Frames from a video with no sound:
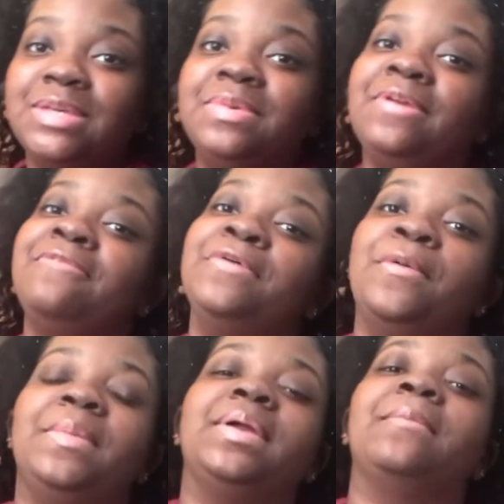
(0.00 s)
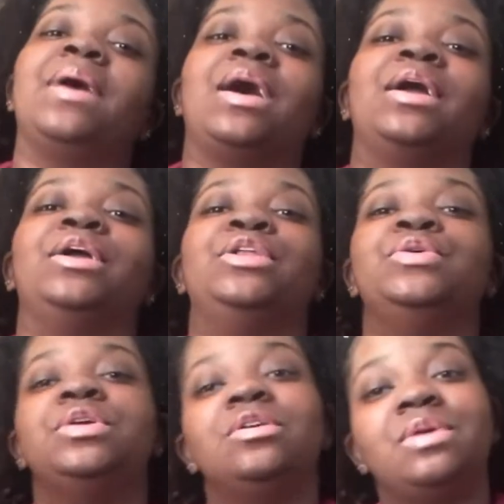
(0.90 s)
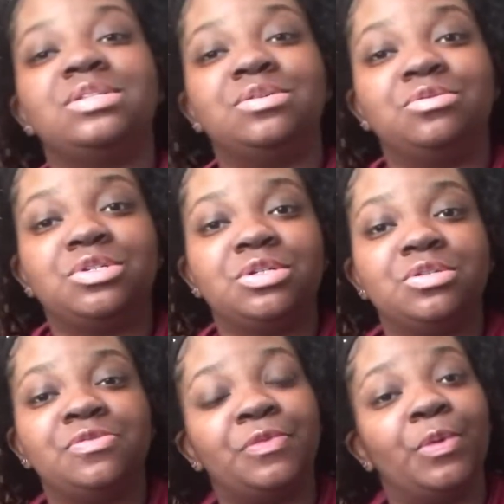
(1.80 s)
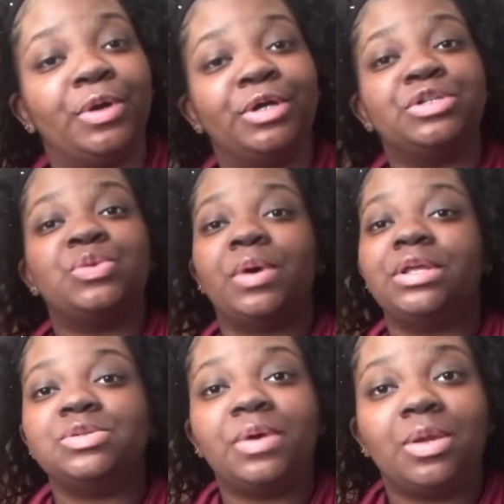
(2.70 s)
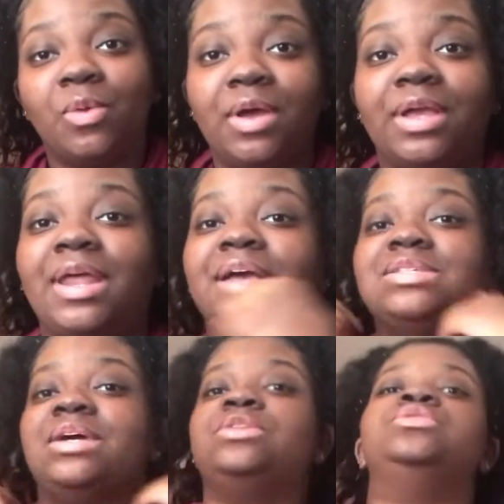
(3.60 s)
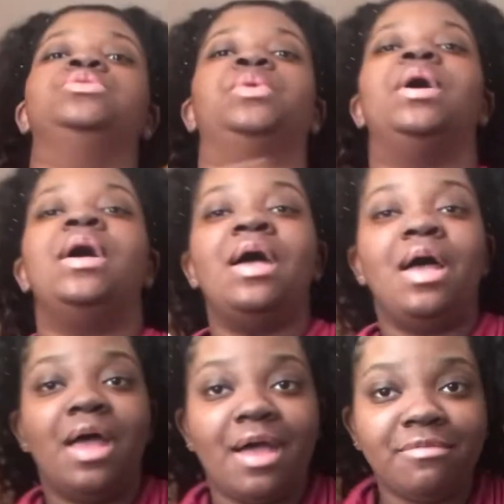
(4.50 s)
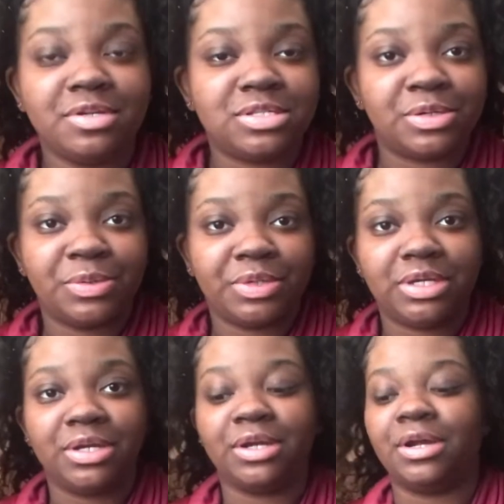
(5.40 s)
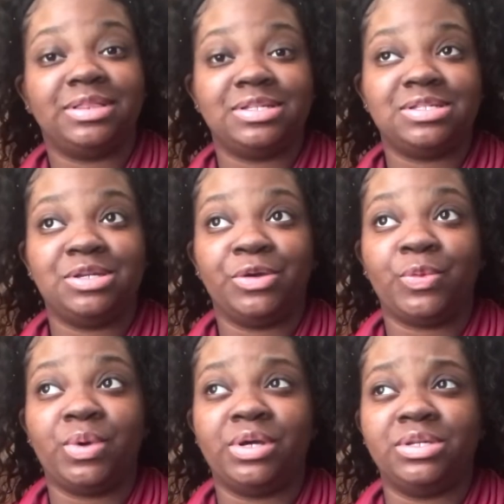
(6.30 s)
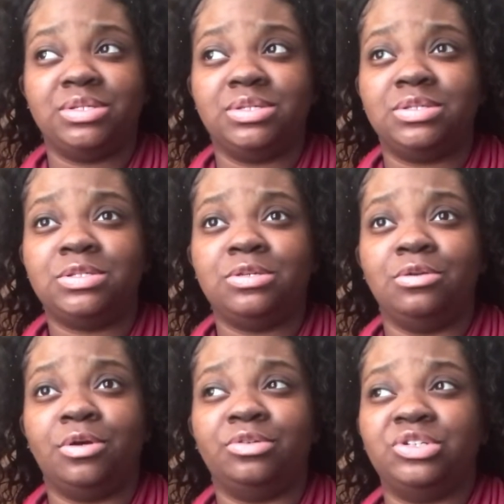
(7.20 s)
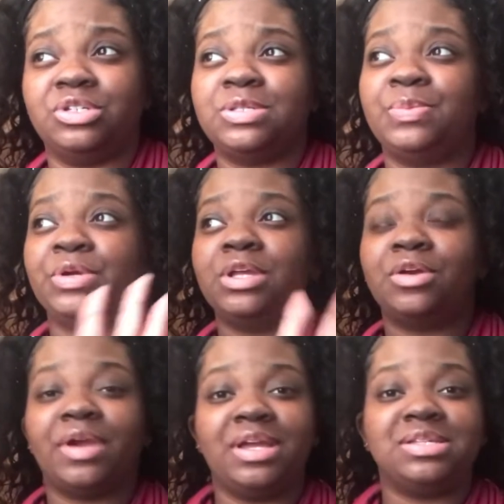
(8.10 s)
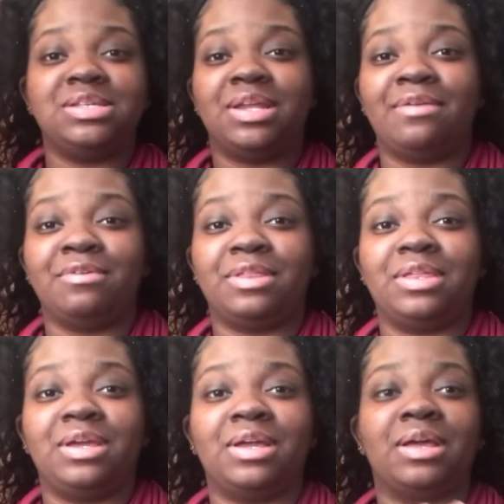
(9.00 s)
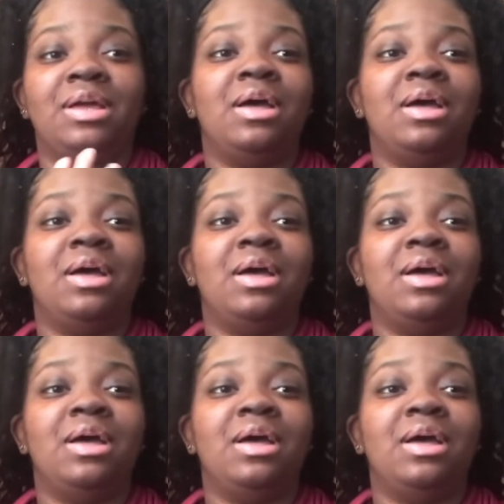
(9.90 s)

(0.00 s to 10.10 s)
be filming my New Year resolutions for 2021 as I do every single year. This year was, you know, just pretty crazy and everything.